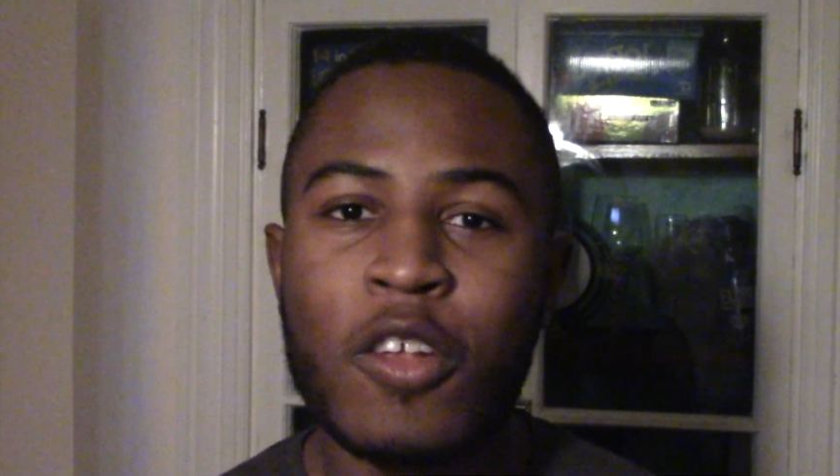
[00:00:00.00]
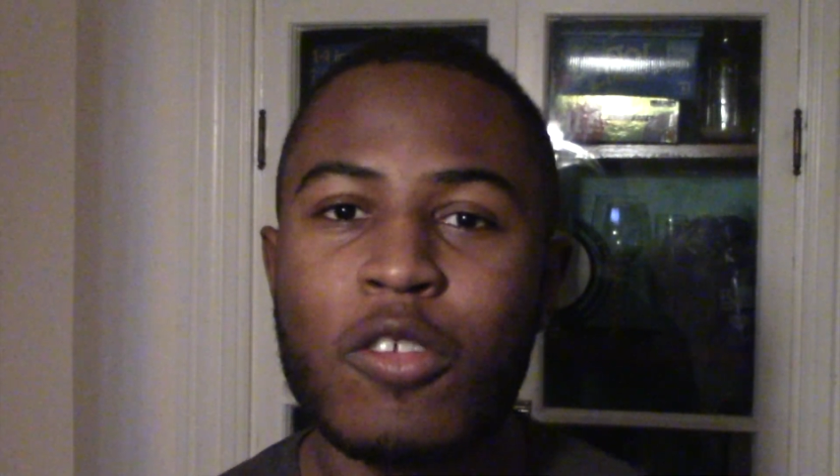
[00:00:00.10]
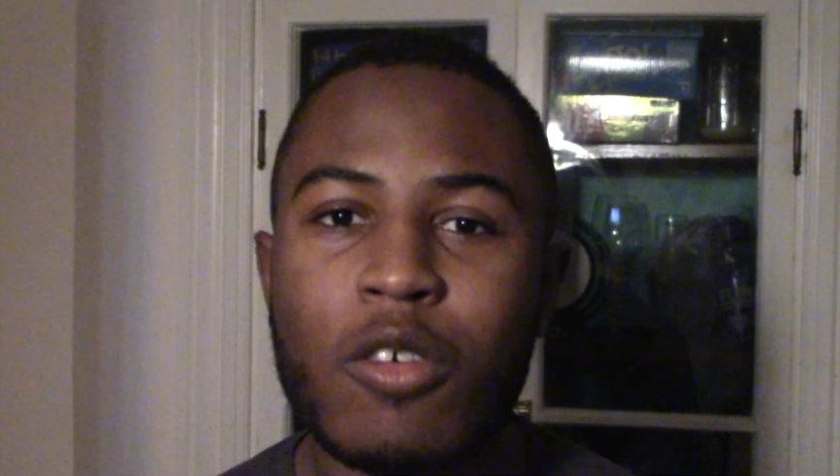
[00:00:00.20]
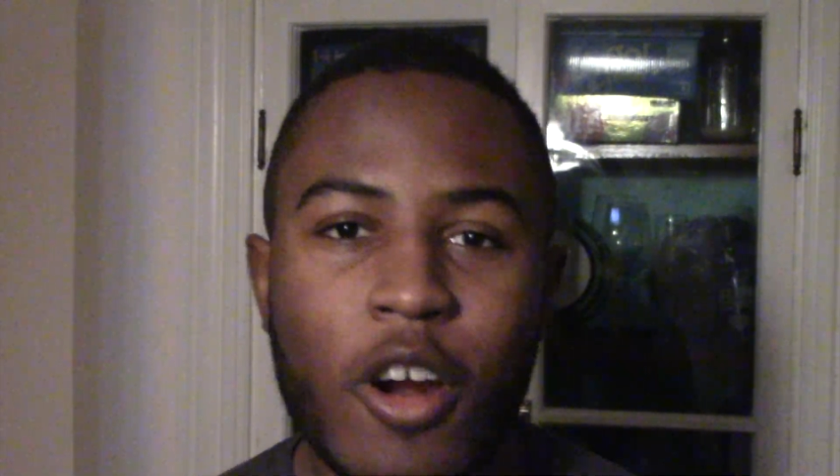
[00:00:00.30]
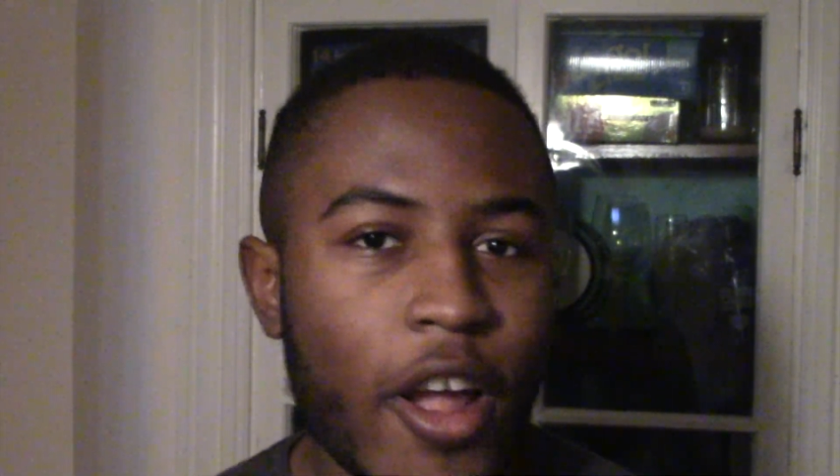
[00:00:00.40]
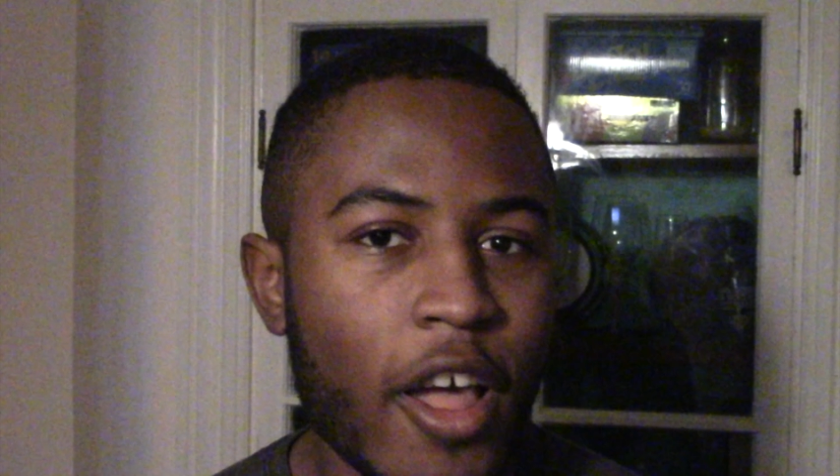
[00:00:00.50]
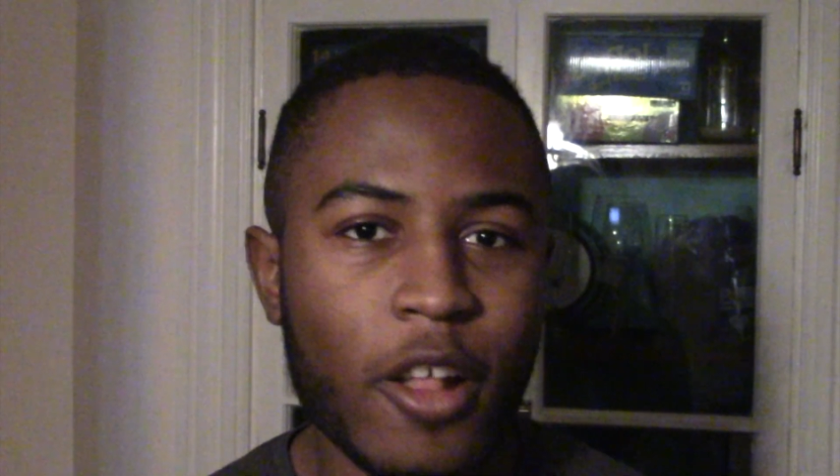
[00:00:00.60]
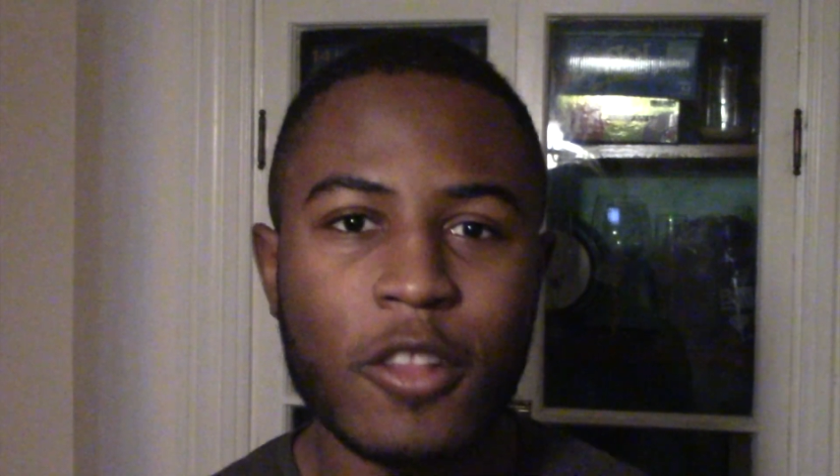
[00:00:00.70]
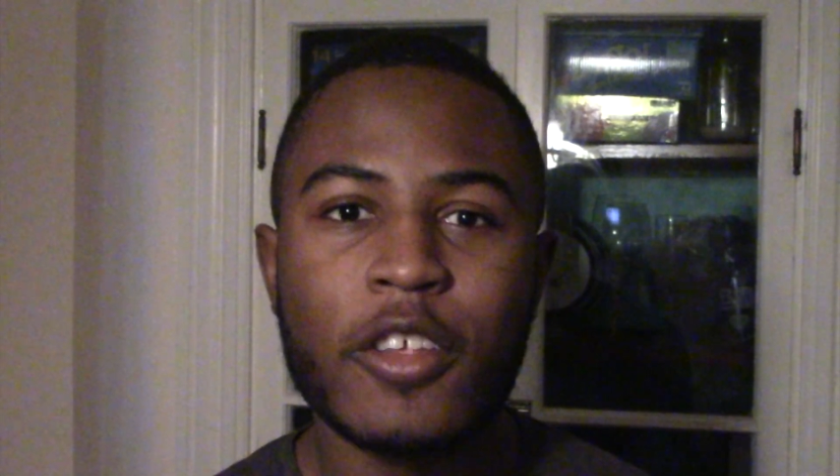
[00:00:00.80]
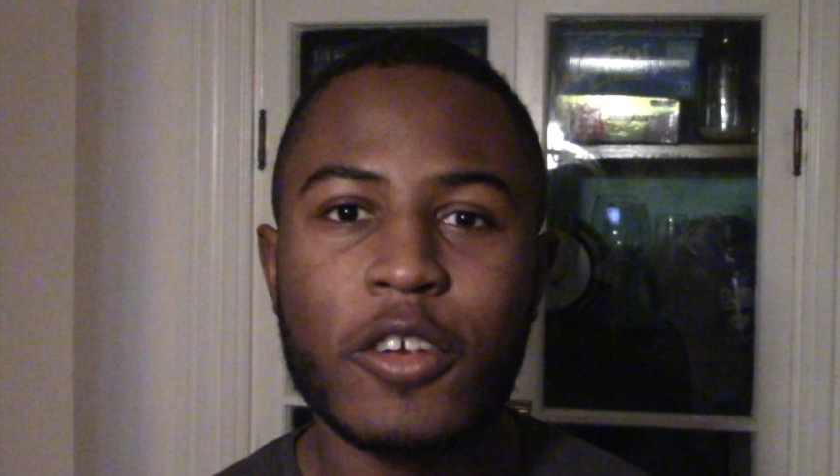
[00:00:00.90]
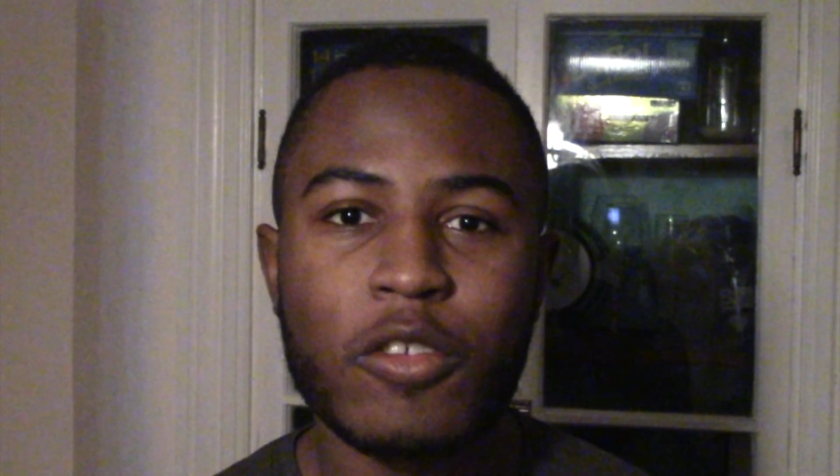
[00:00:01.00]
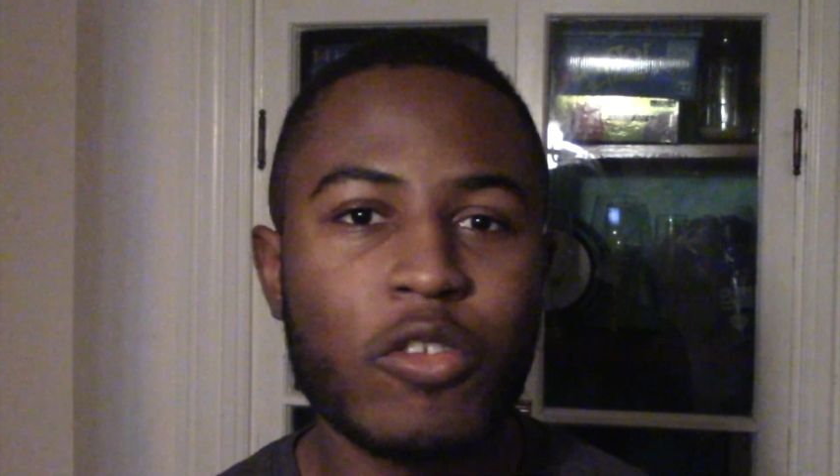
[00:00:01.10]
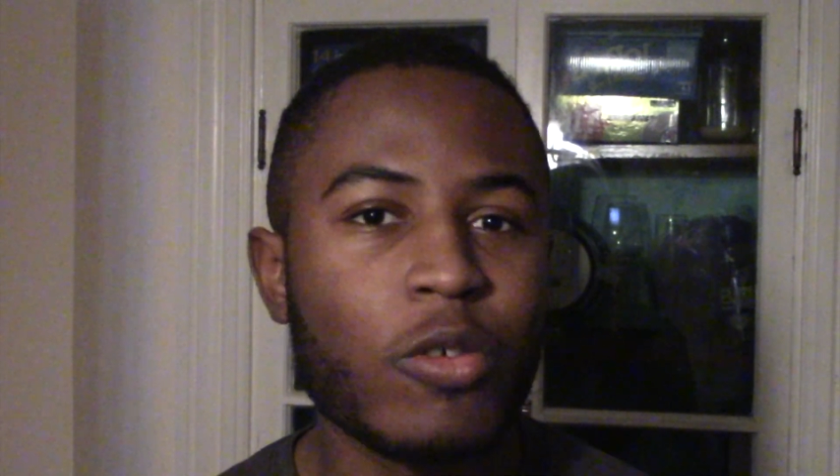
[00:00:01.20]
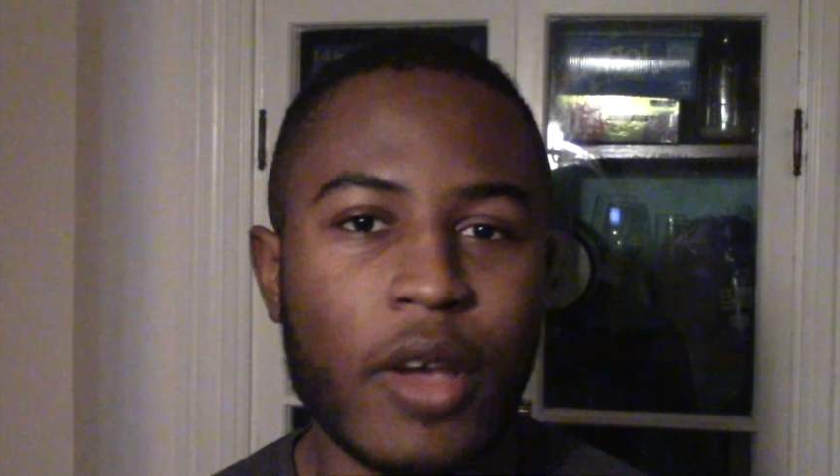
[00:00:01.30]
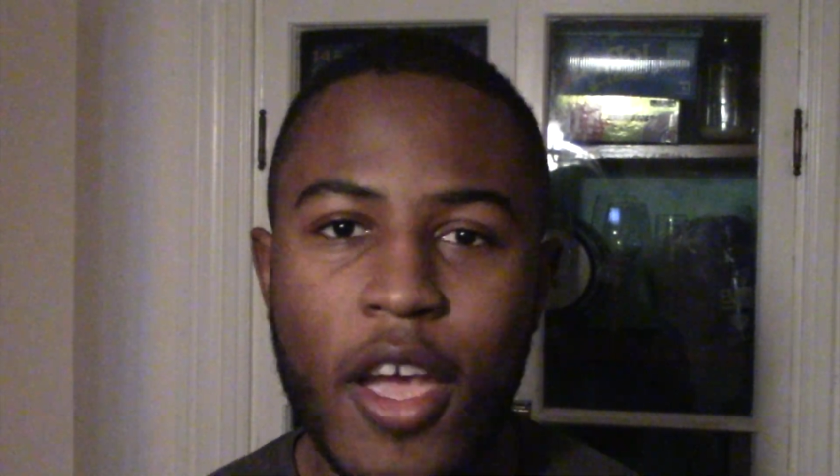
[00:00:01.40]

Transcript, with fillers: to our elders, to